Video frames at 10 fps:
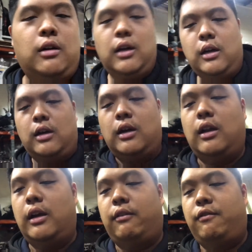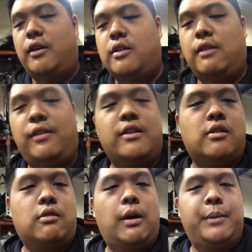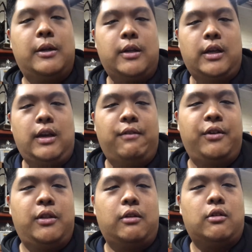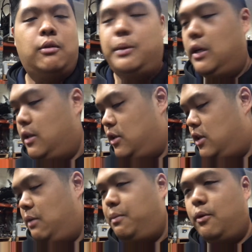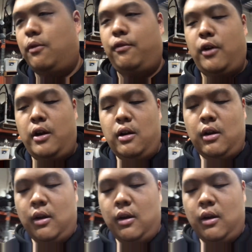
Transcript: I, I like free stuff. As a scrapyard techie, everything's got to be either cheap or free.